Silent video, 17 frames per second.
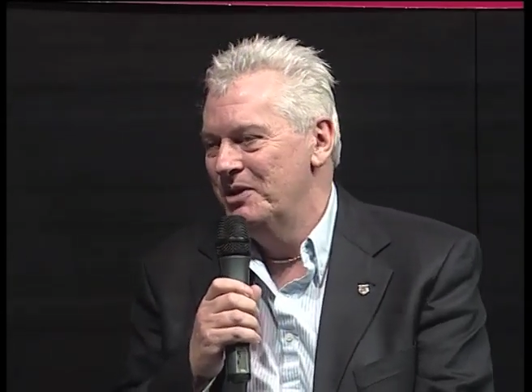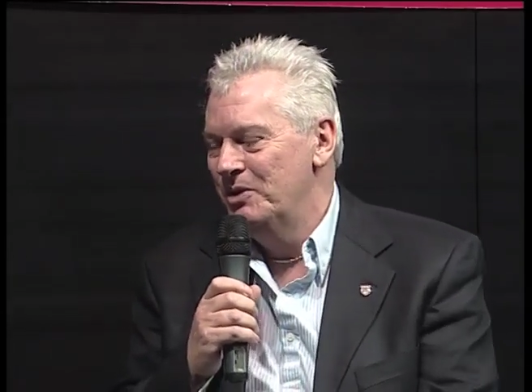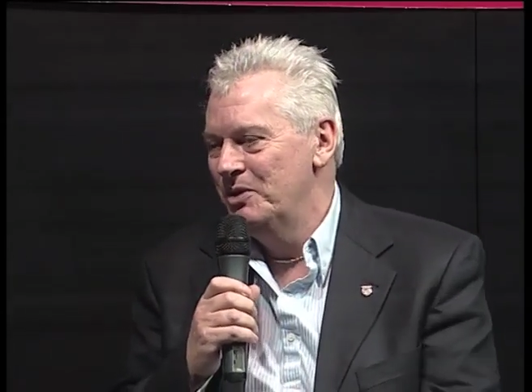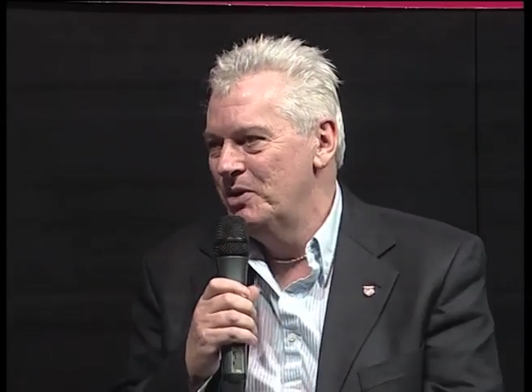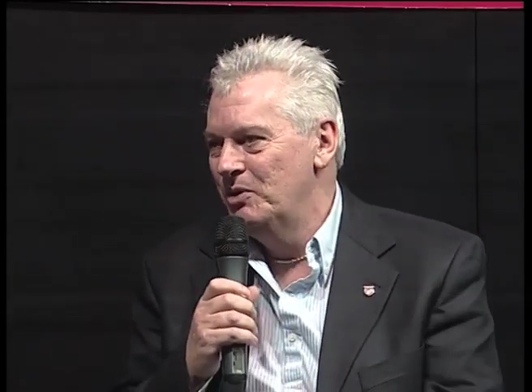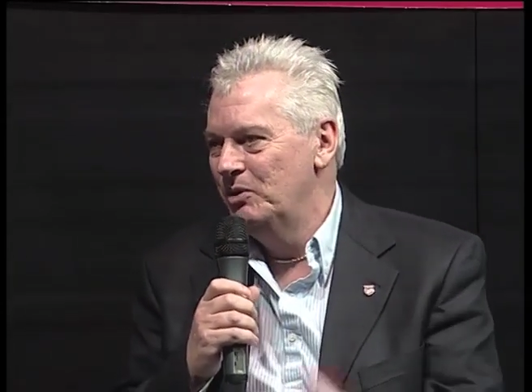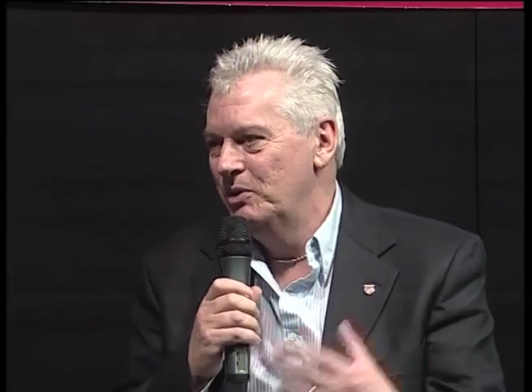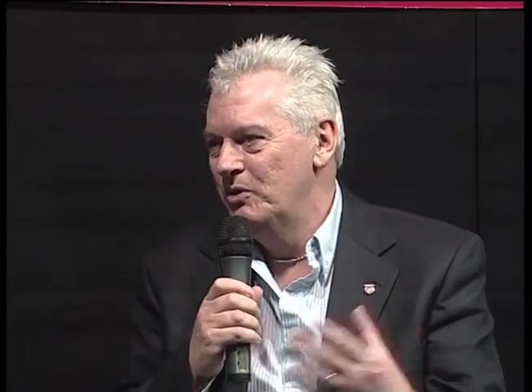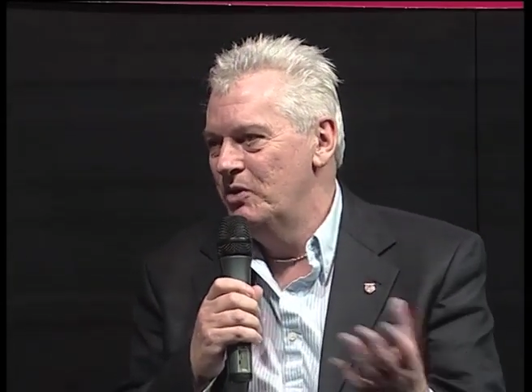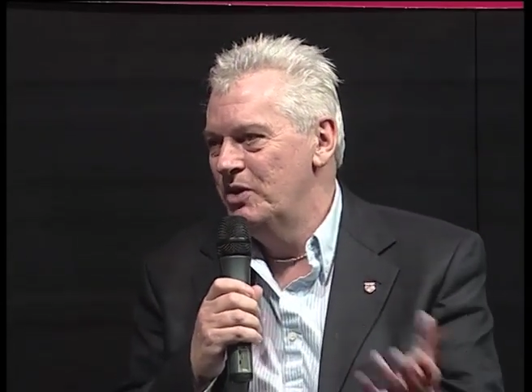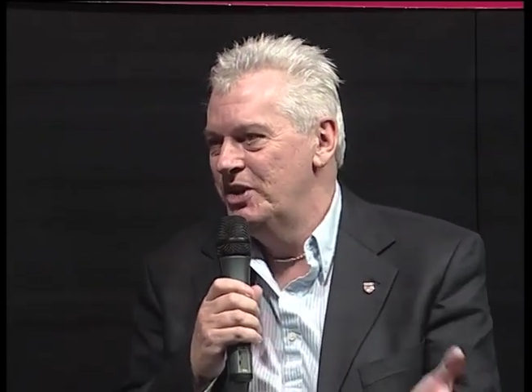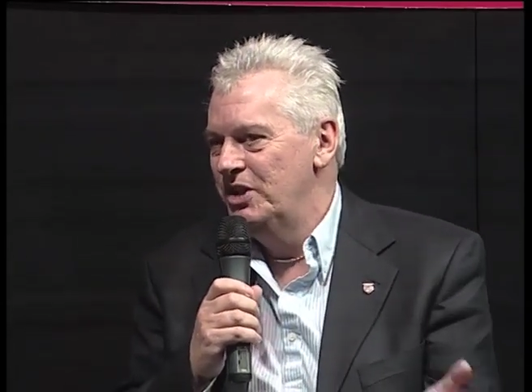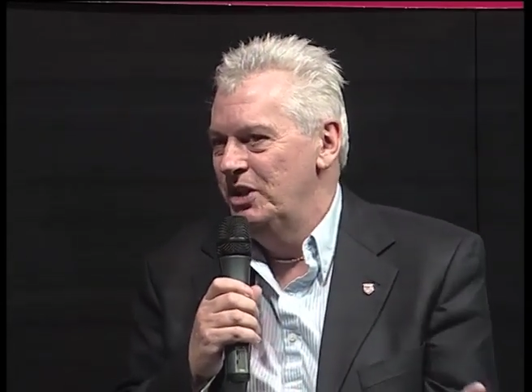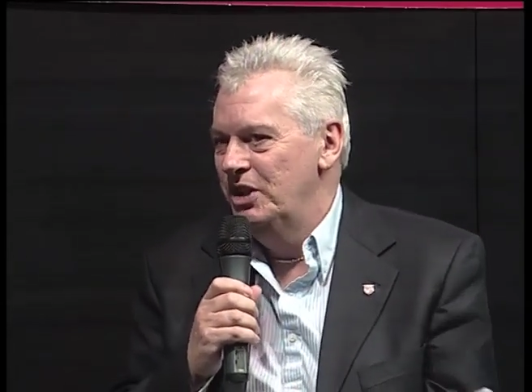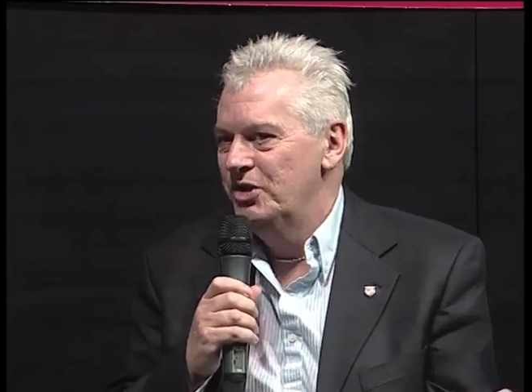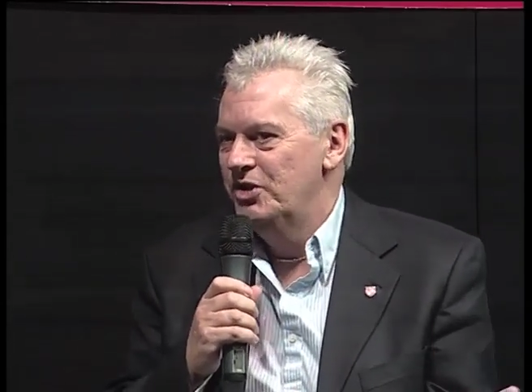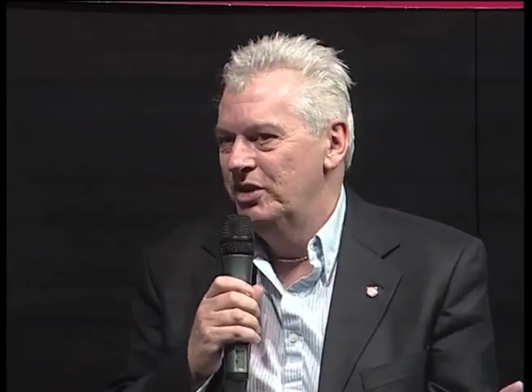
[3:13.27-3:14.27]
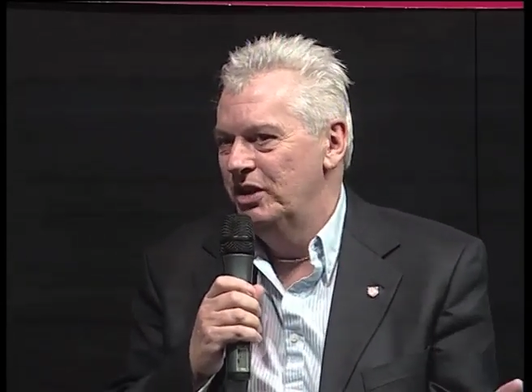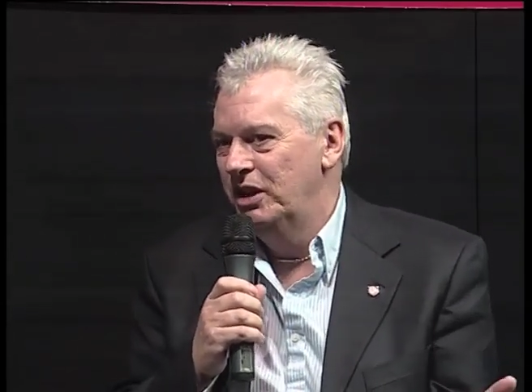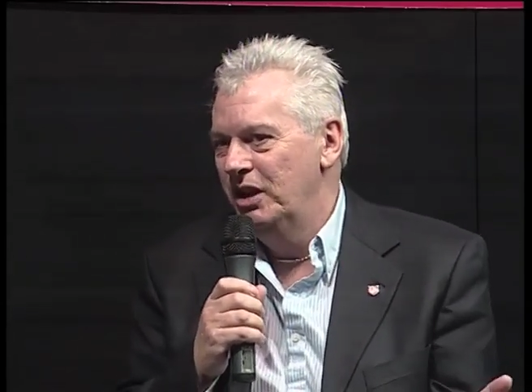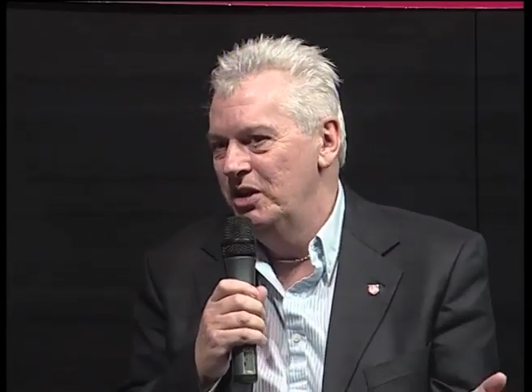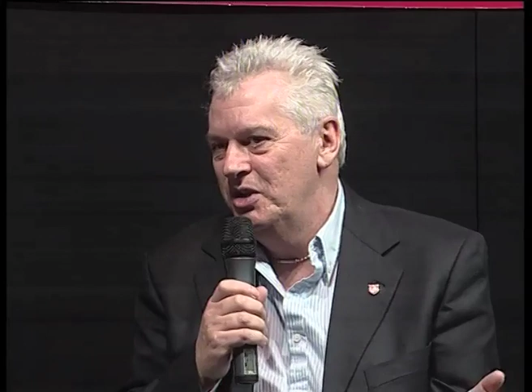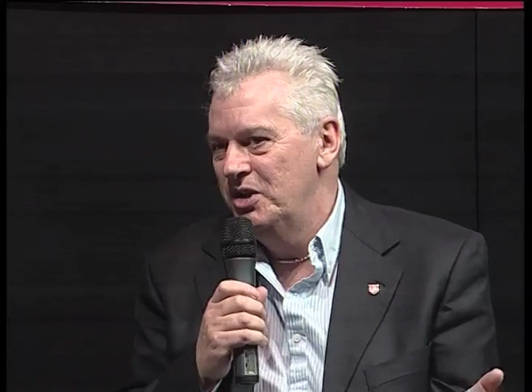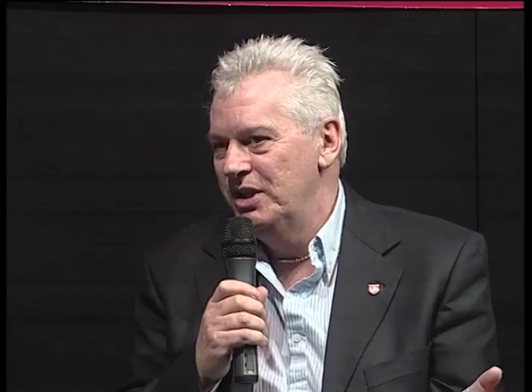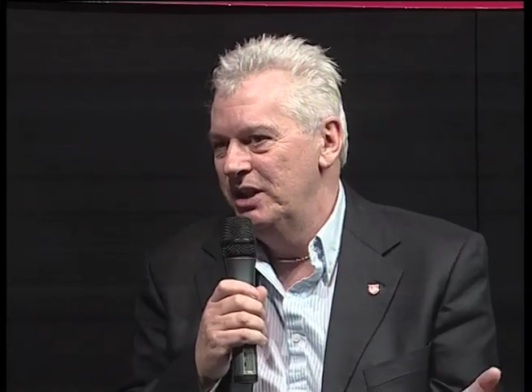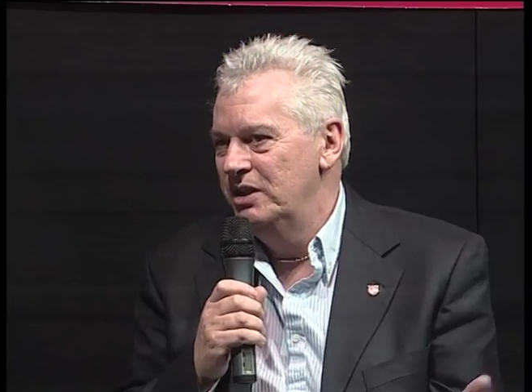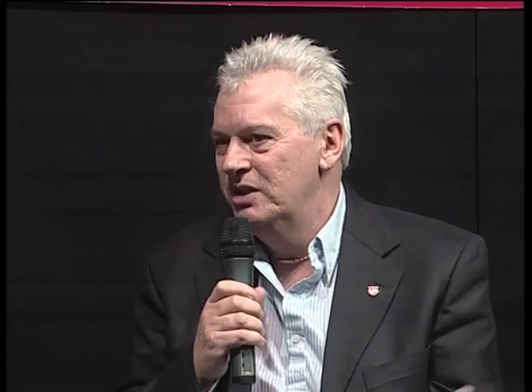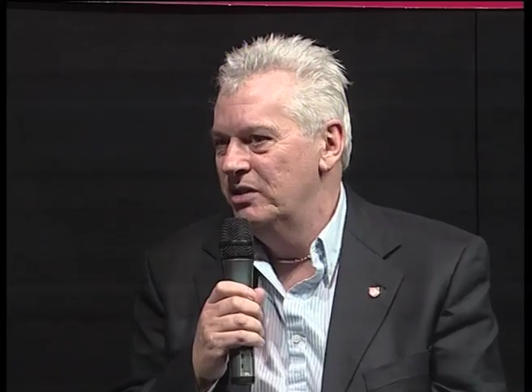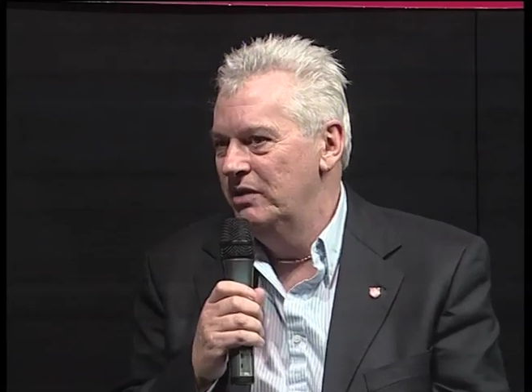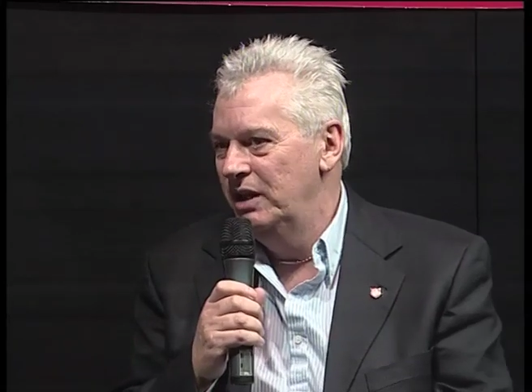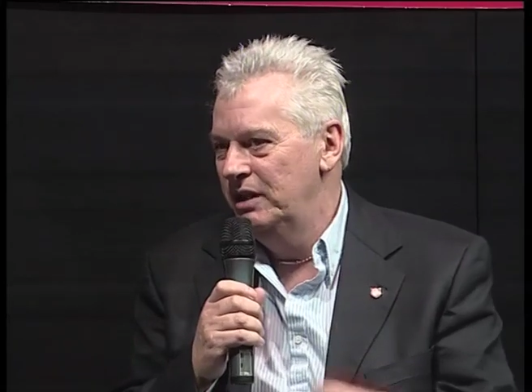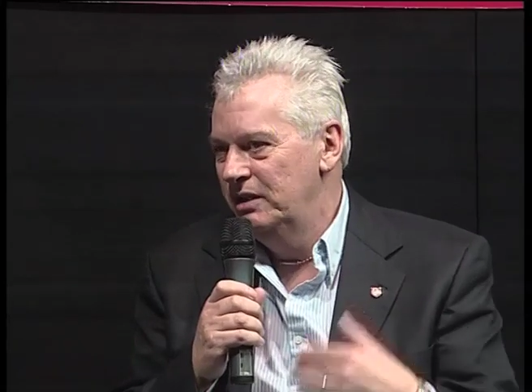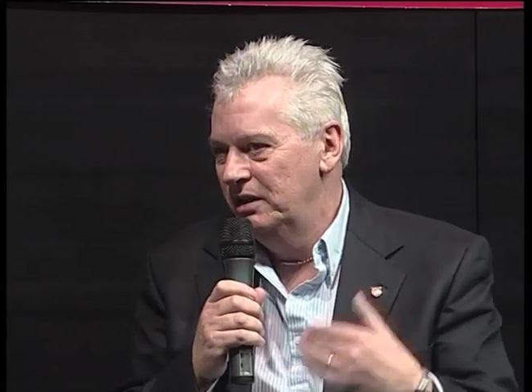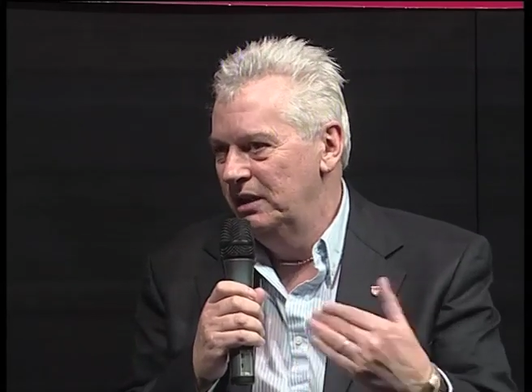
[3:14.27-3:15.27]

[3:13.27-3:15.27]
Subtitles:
of course, all the research that goes into it,